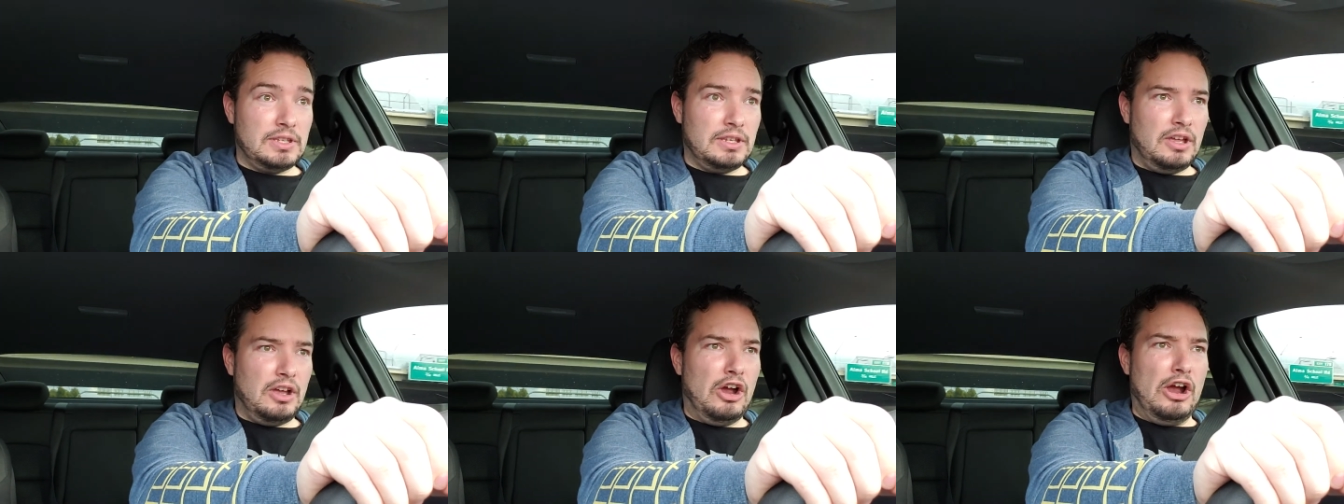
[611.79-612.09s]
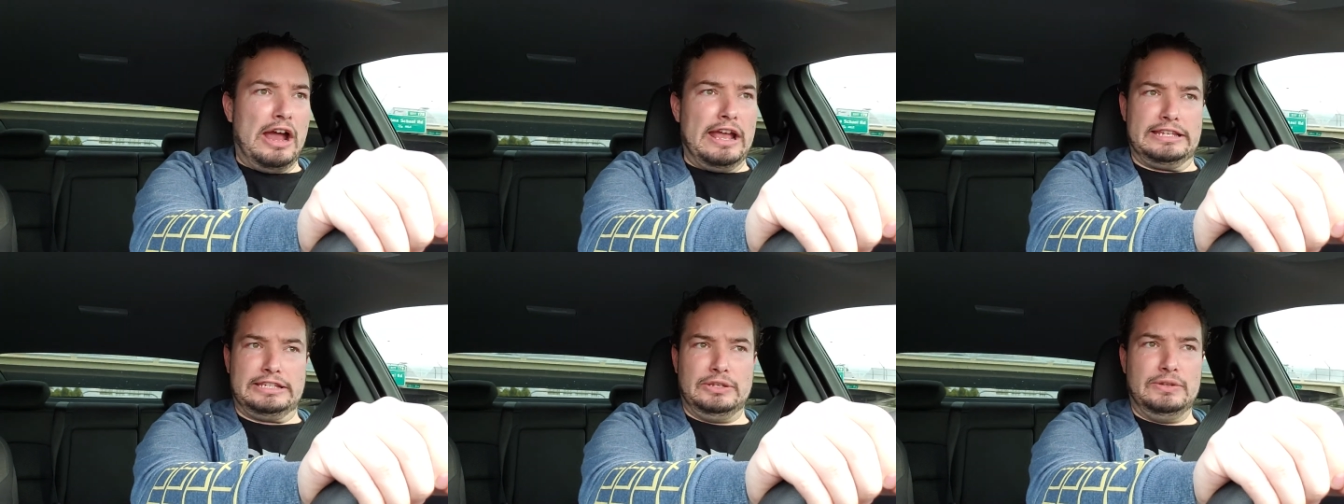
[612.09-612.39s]
All
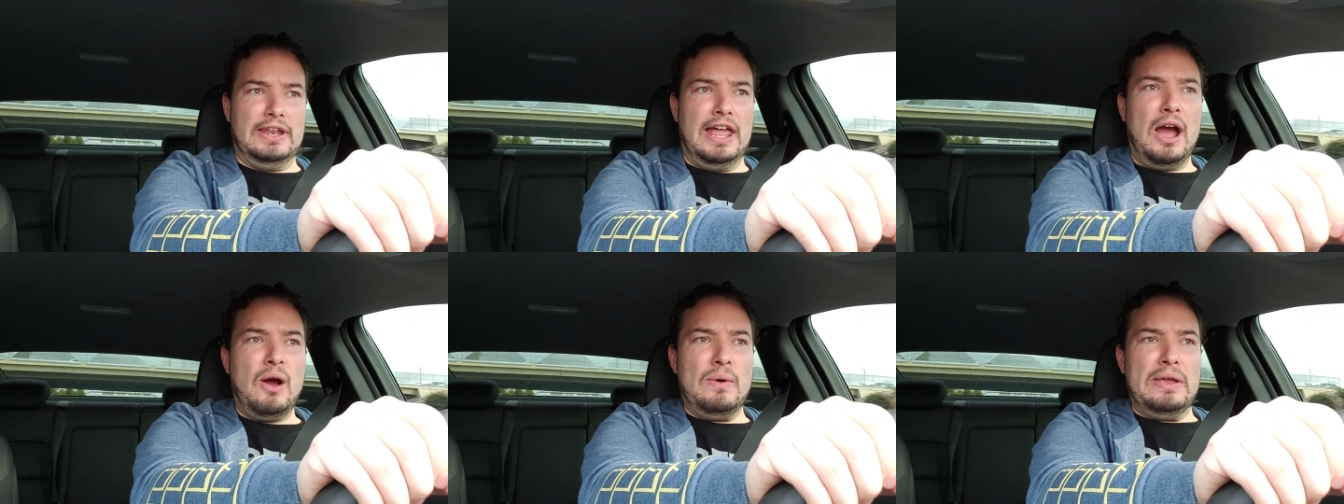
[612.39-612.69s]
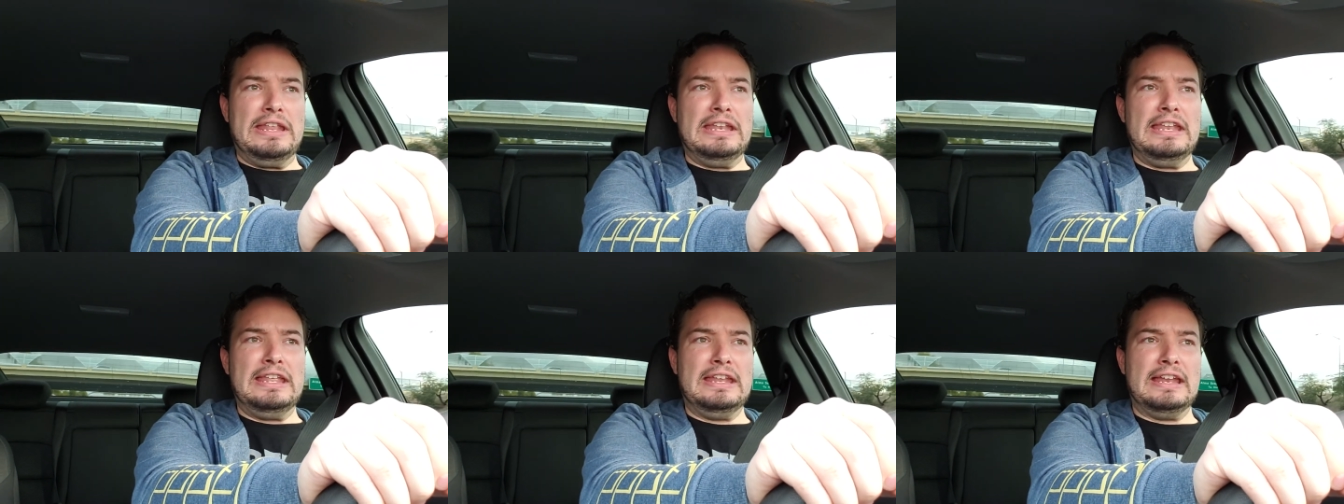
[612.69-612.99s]
right, so now
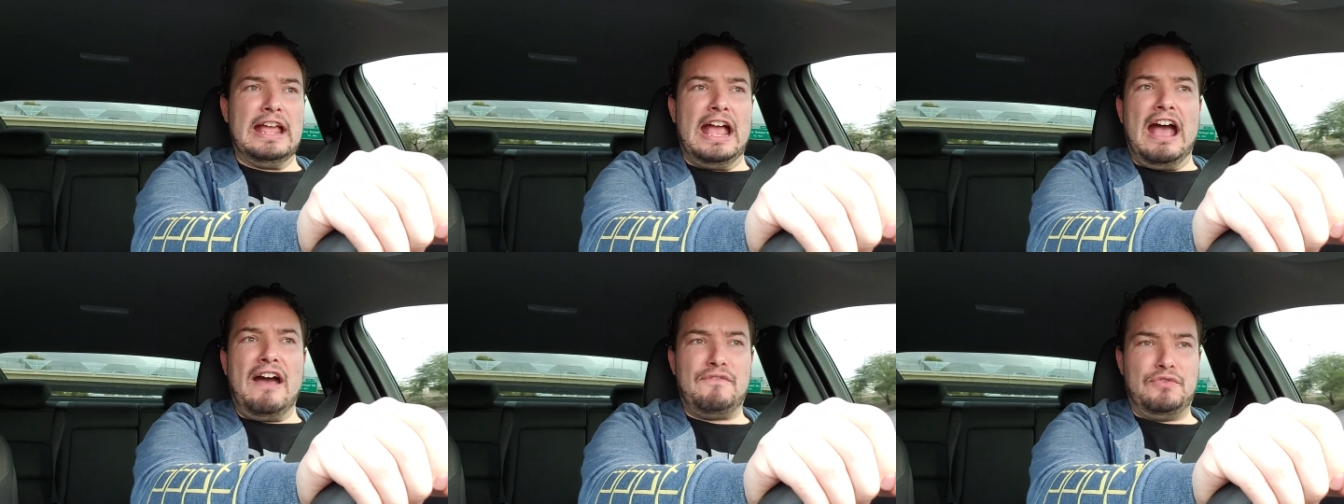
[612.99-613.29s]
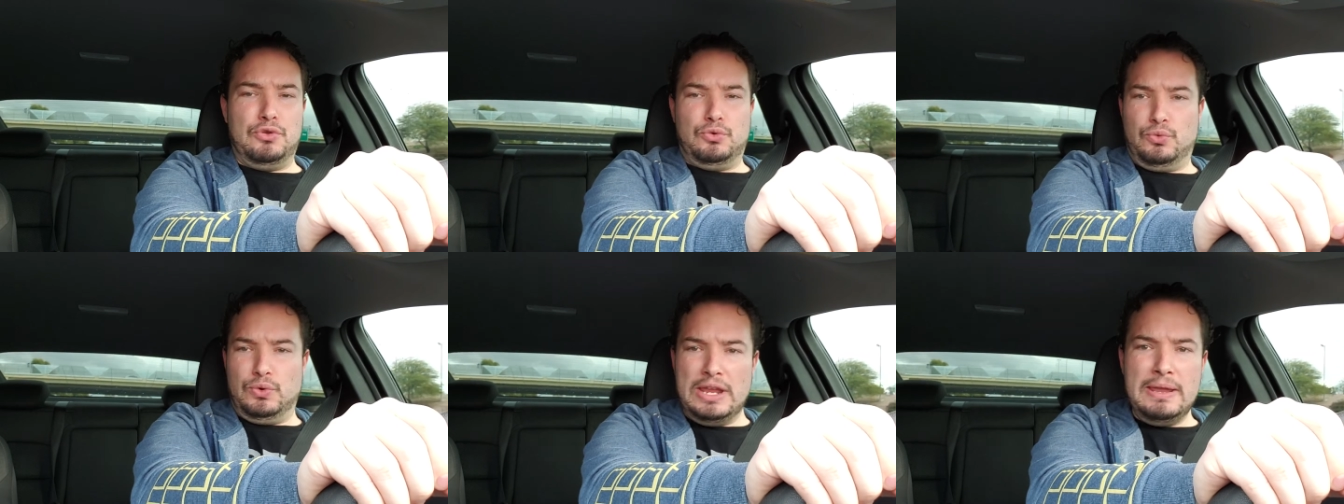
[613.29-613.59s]
we need to
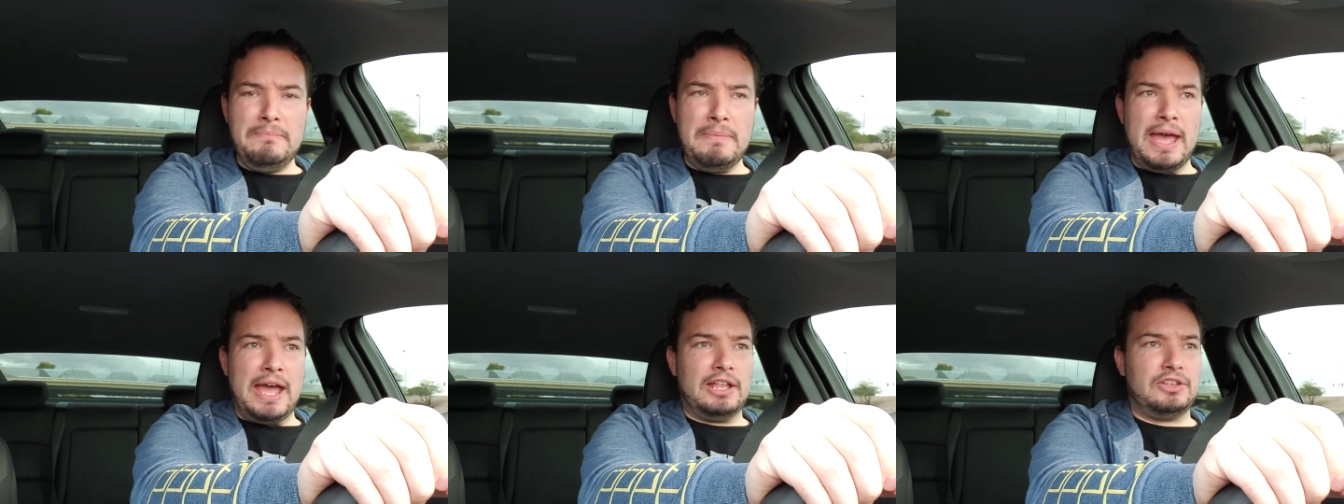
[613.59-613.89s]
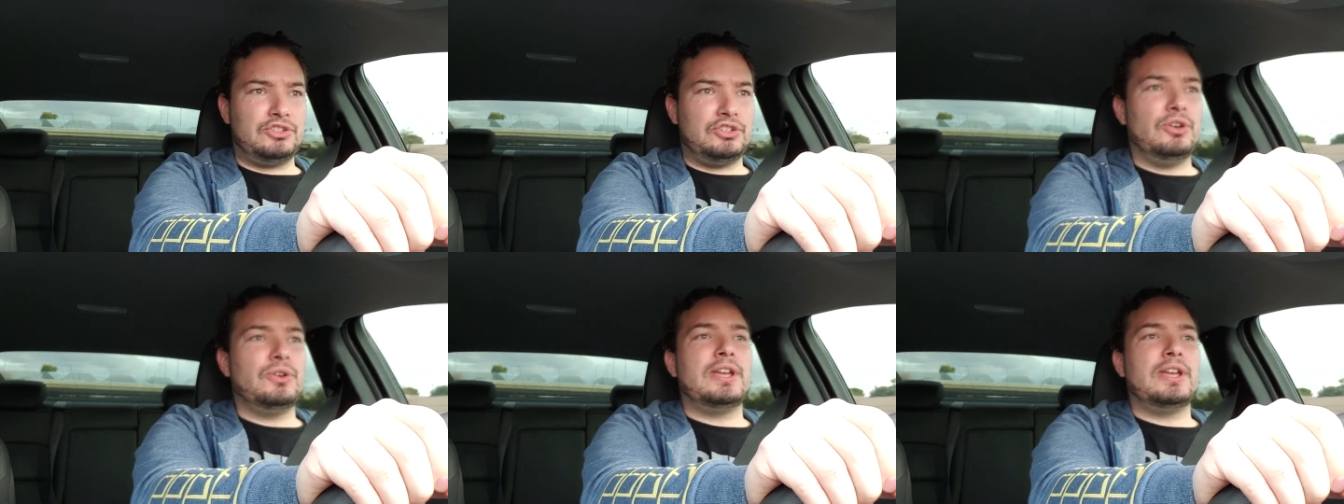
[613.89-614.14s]
have the rematch.